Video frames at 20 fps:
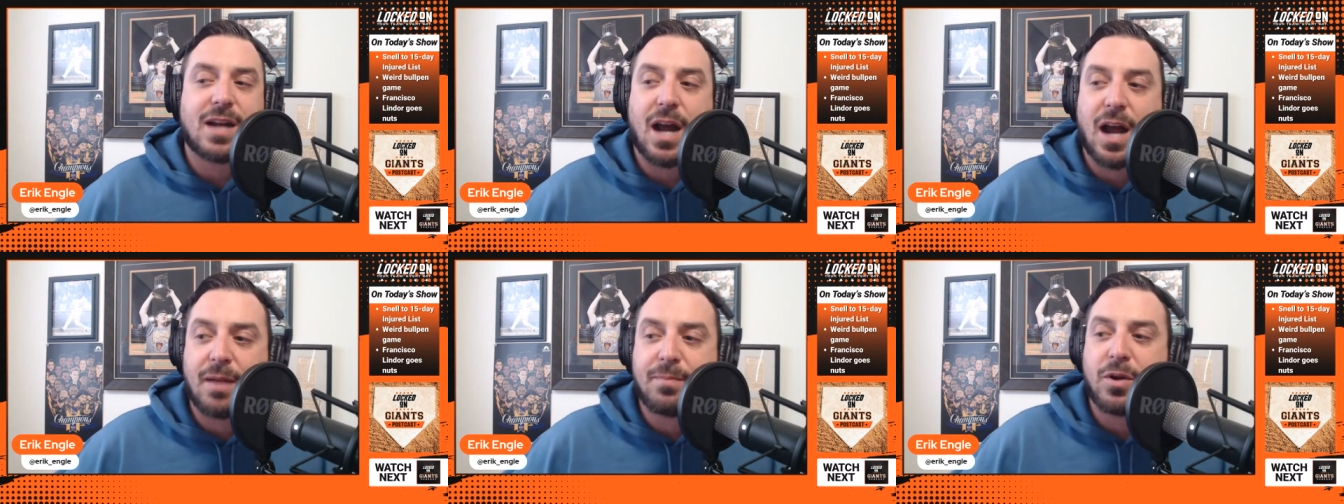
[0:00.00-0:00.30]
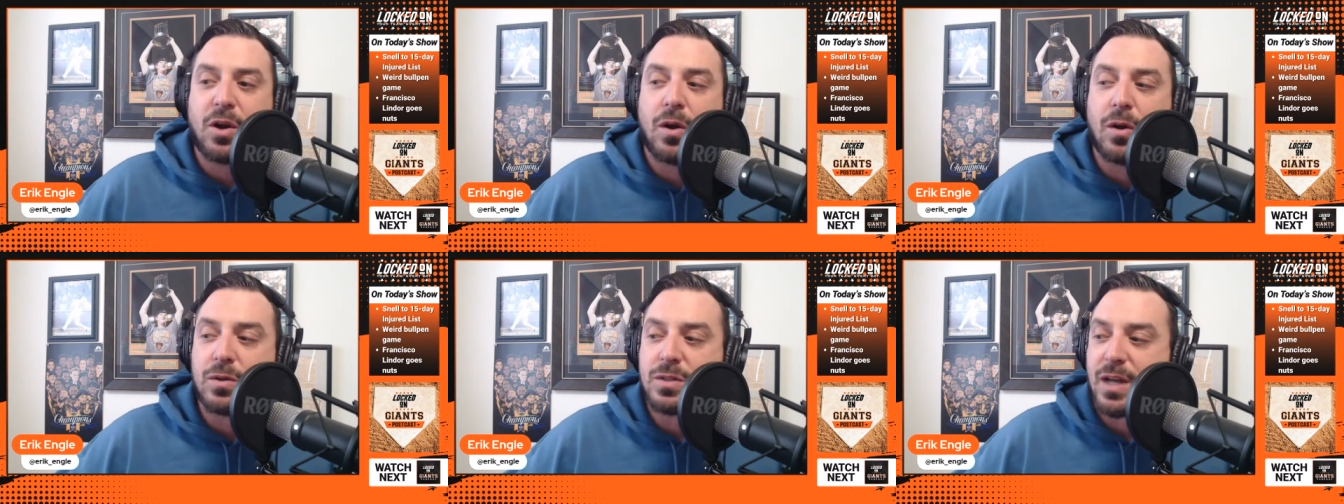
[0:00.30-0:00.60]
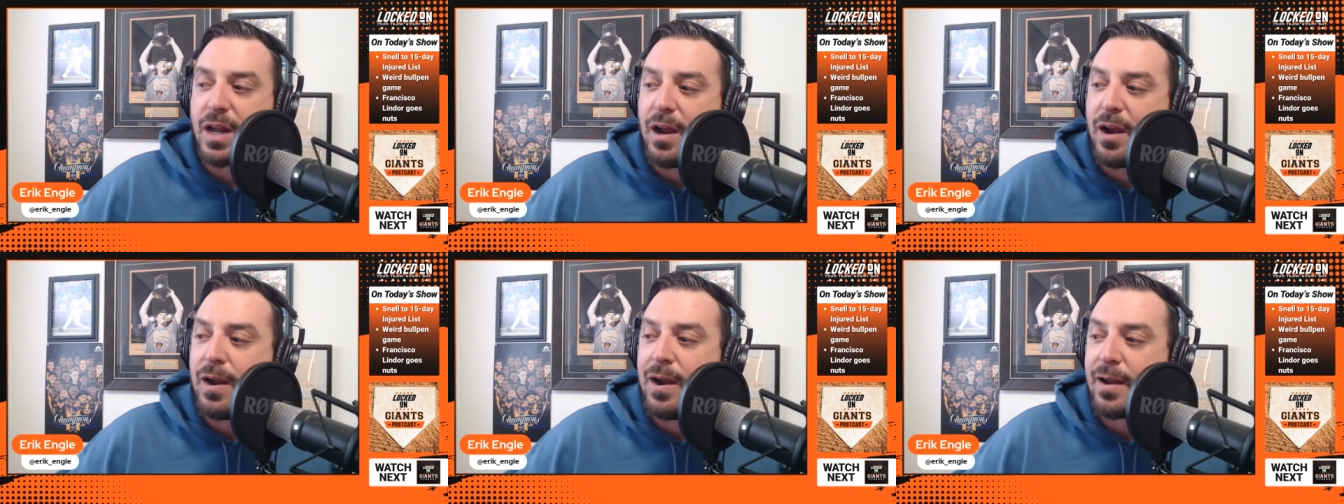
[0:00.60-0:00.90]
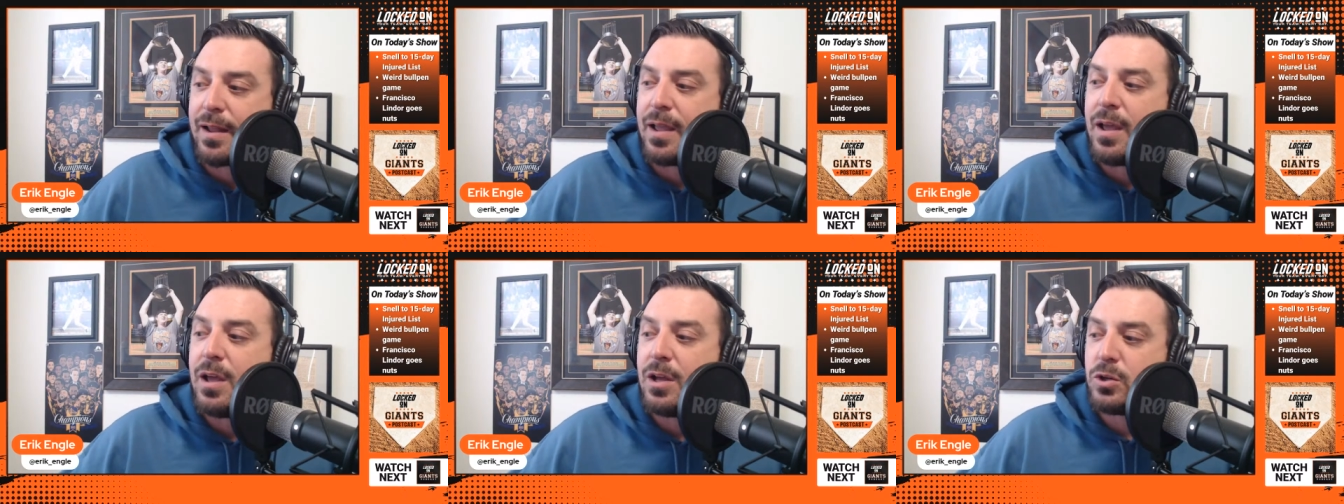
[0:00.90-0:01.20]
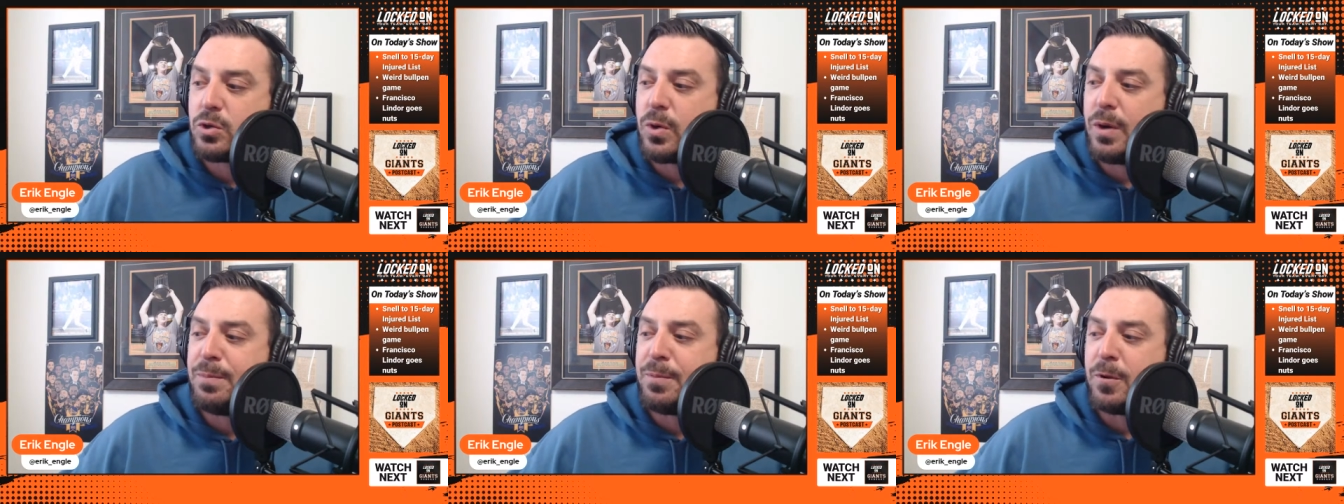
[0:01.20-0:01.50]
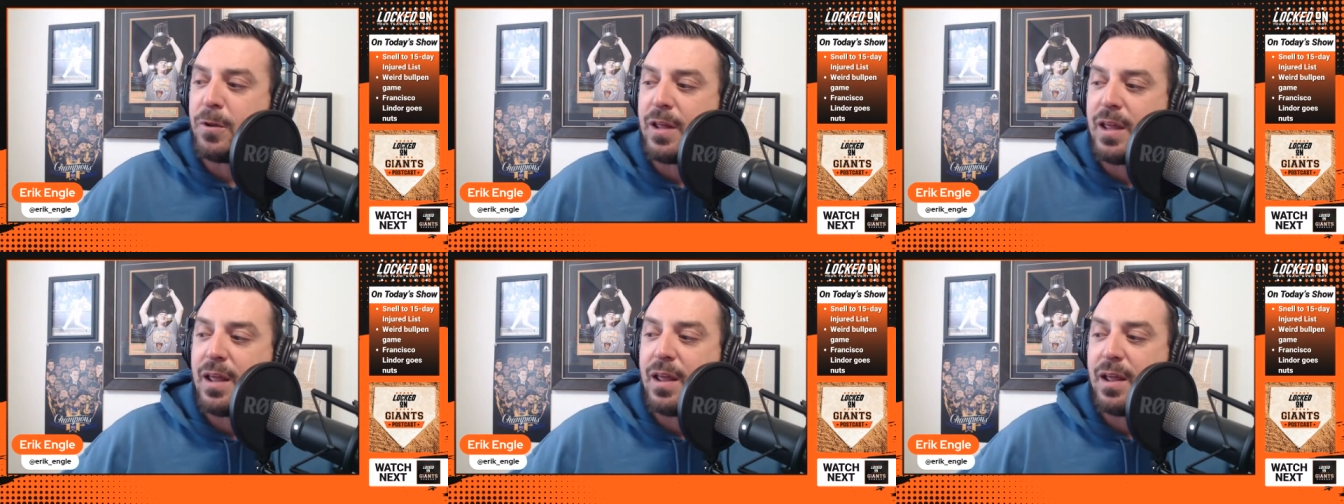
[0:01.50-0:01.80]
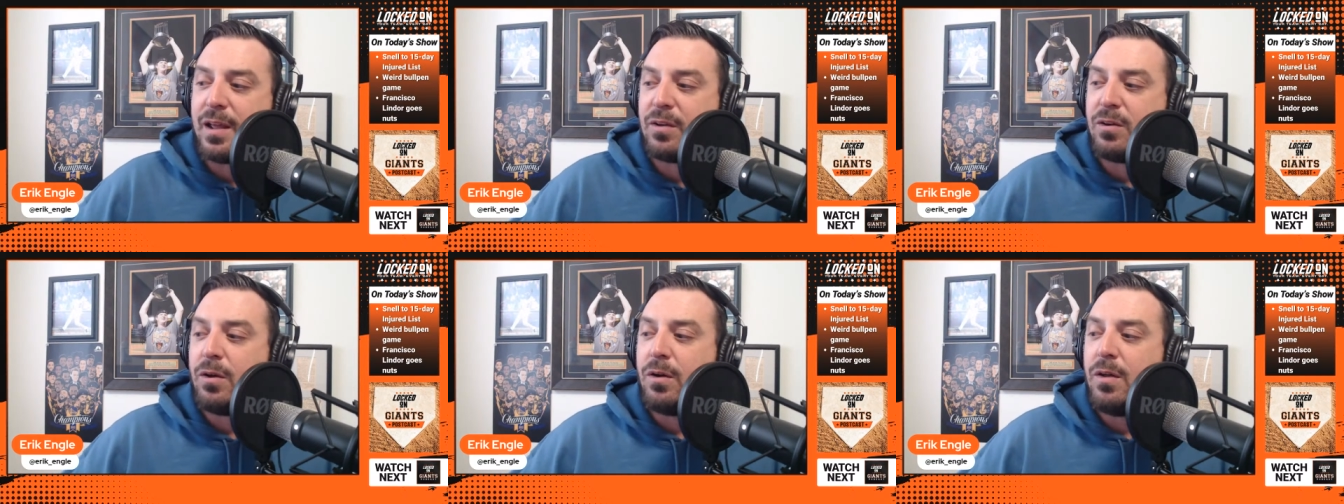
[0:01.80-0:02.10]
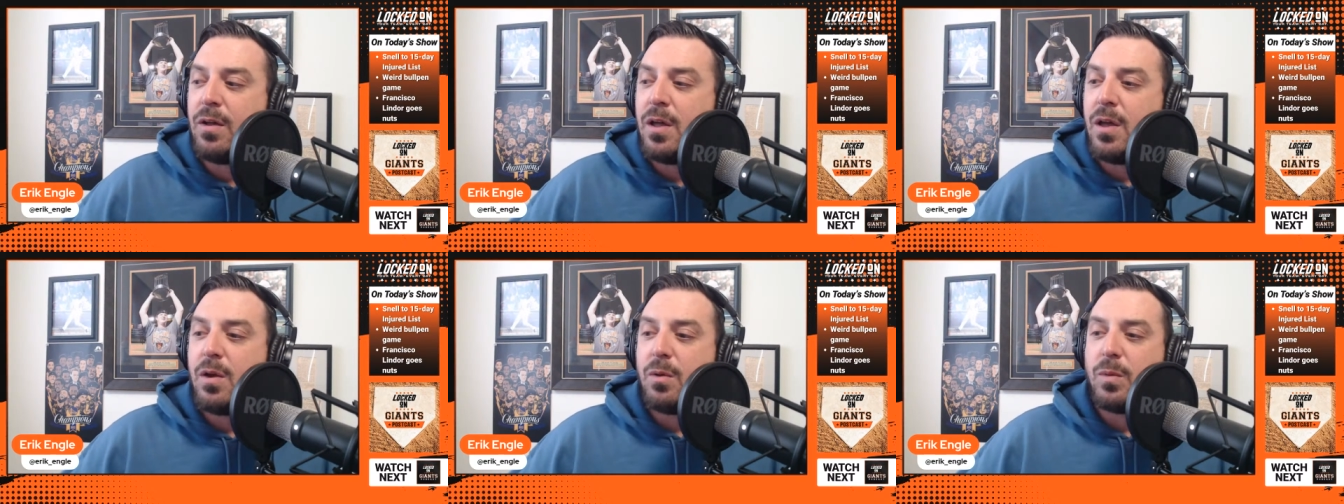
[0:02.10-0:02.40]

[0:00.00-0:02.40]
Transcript: I'm your host, Eric Triple E Engel.